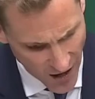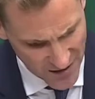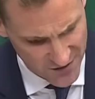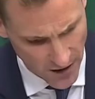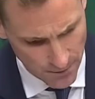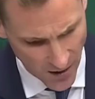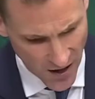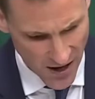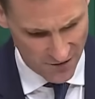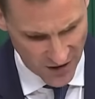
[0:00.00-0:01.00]
the highest
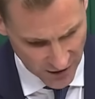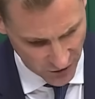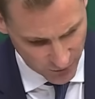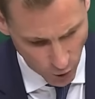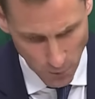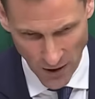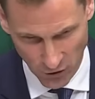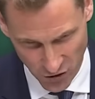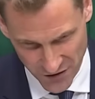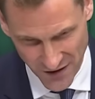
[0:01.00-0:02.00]
number of illegal small
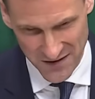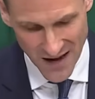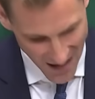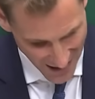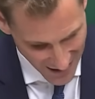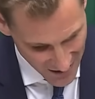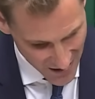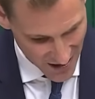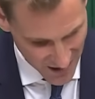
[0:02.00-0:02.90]
boat crossings in